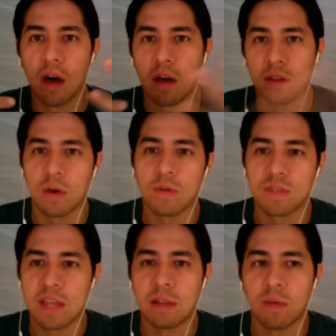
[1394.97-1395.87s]
goes to
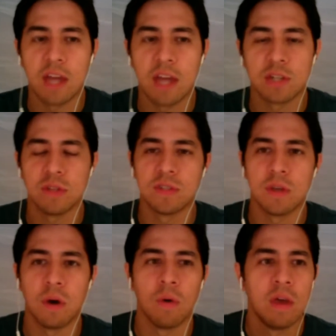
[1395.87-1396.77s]
that location.
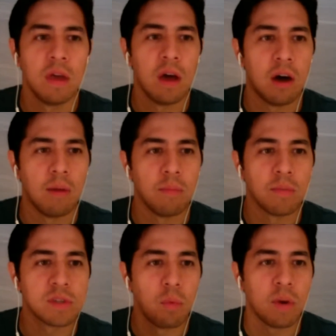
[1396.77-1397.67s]
So
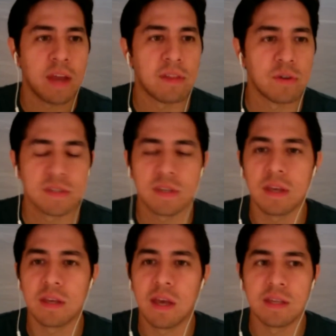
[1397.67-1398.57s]
what Heather is
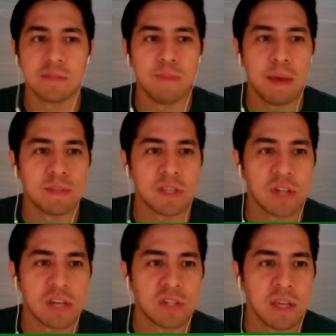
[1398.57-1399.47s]
maybe
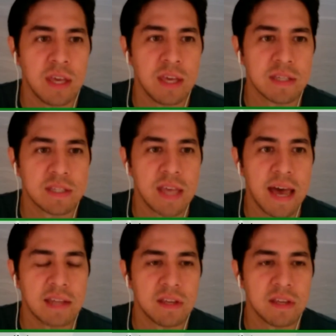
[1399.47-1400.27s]
suggesting is that